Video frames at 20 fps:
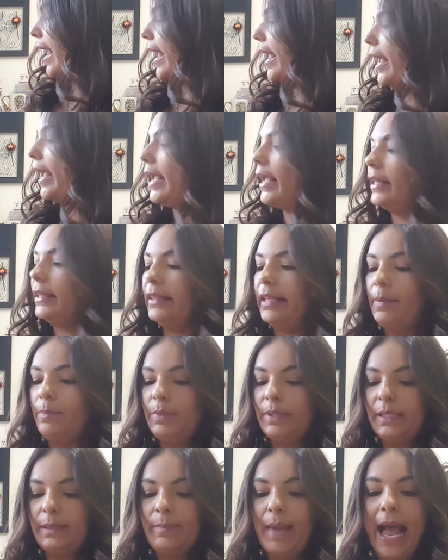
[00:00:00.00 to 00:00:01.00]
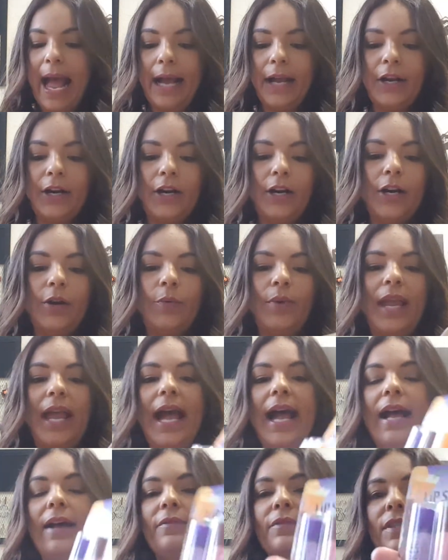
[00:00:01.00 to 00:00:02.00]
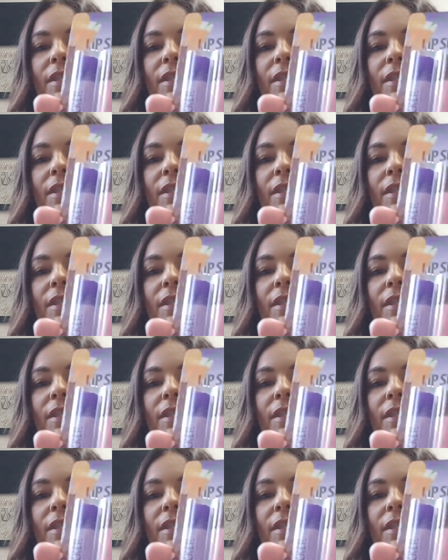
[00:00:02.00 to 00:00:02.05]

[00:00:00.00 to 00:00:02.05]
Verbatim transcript: a lip smacker. We have